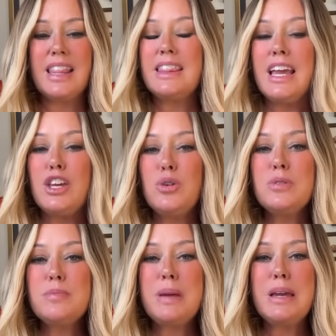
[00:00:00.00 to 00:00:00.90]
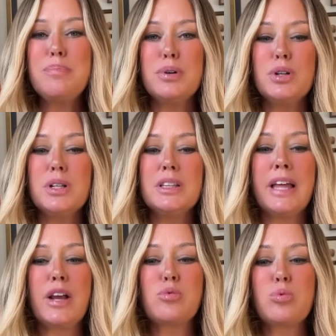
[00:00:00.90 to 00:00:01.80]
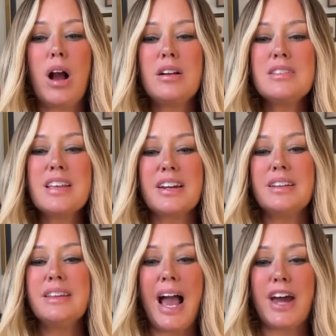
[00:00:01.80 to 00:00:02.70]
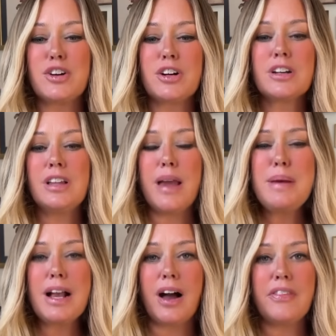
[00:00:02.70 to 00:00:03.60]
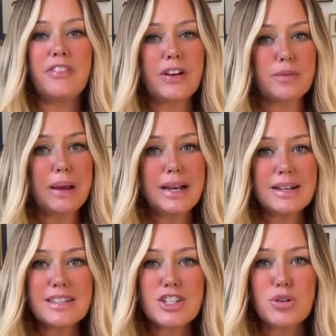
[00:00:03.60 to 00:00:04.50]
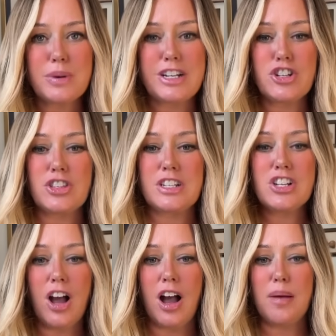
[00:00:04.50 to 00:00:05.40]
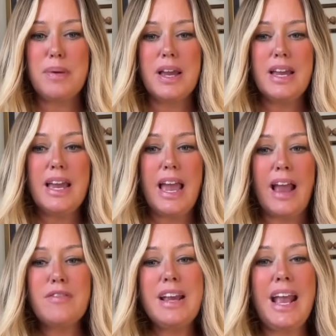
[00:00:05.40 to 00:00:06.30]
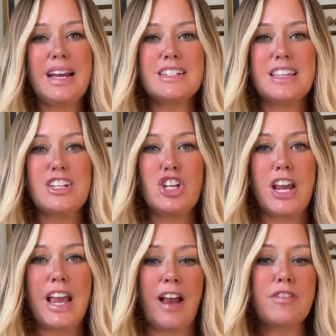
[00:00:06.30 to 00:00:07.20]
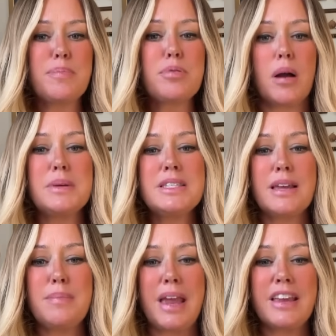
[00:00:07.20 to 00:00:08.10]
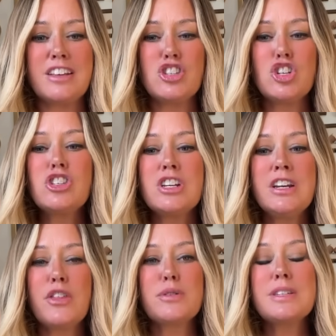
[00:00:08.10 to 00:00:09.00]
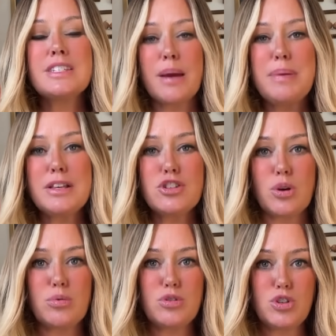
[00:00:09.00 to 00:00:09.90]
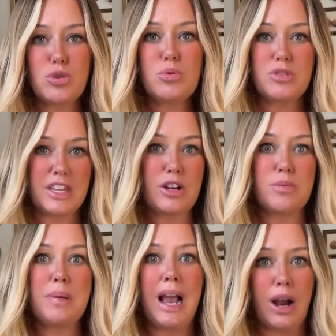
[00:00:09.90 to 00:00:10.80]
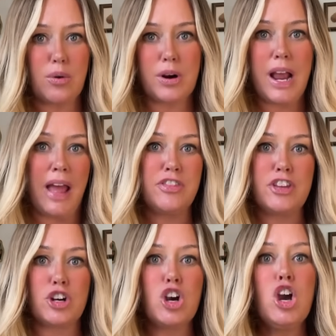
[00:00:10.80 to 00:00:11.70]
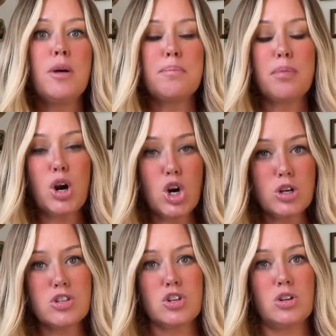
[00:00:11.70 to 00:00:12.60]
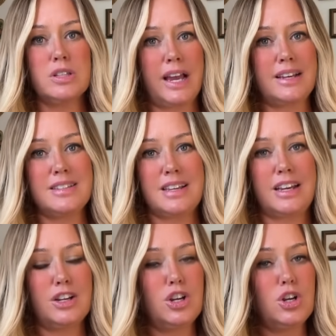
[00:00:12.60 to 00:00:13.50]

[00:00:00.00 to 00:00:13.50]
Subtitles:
They use people like rungs on a ladder, climbing on their backs to reach the top. Every hand they shake, every promise they make is just another stepping stone to their power and their personal legacy.